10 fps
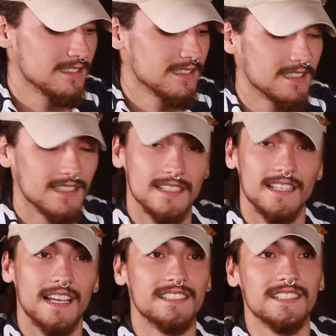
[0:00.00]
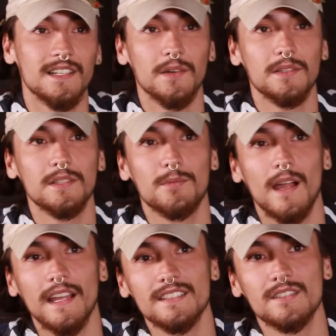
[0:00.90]
Yeah. Legend, only
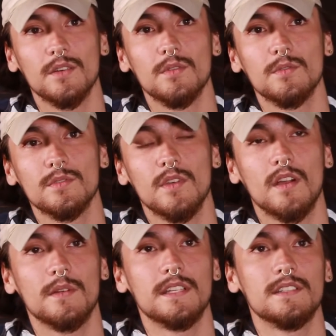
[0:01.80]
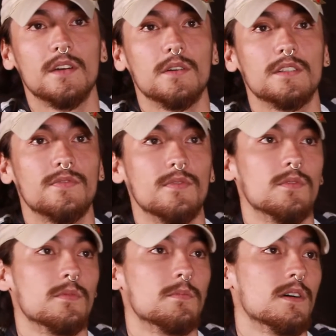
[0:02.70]
right. So you already know it's
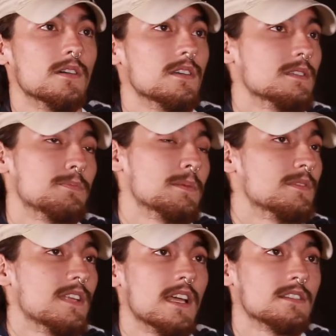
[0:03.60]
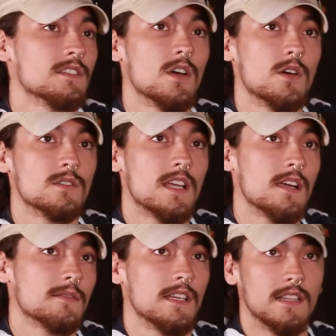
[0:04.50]
people dancing the whole
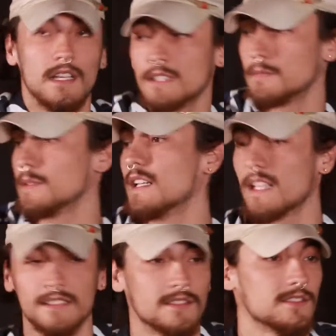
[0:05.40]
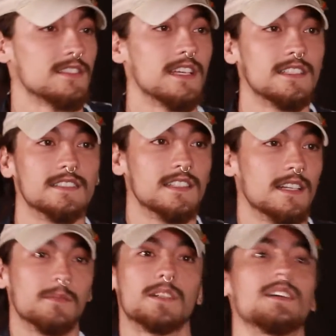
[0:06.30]
time. Kaylani be dancing on stage, and
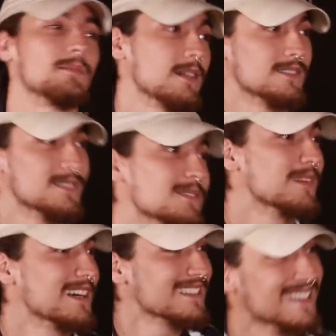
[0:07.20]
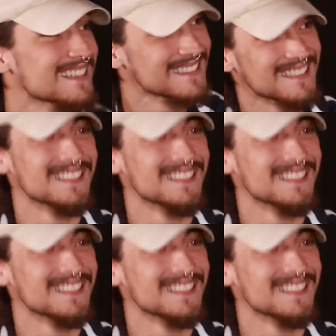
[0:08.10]
then I'm gonna come out and do my dance.